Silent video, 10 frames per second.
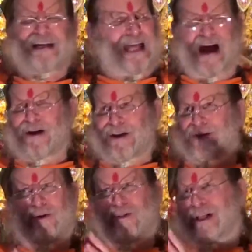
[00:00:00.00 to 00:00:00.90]
Now,
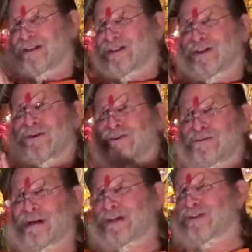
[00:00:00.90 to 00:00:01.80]
you'll excuse
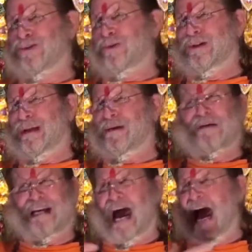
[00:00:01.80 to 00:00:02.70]
me, Julia,
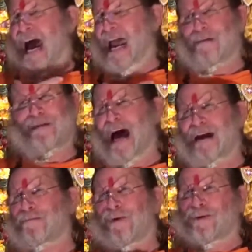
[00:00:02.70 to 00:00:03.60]
but I am not
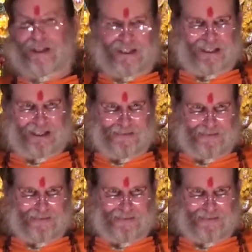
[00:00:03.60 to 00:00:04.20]
a Buddhist.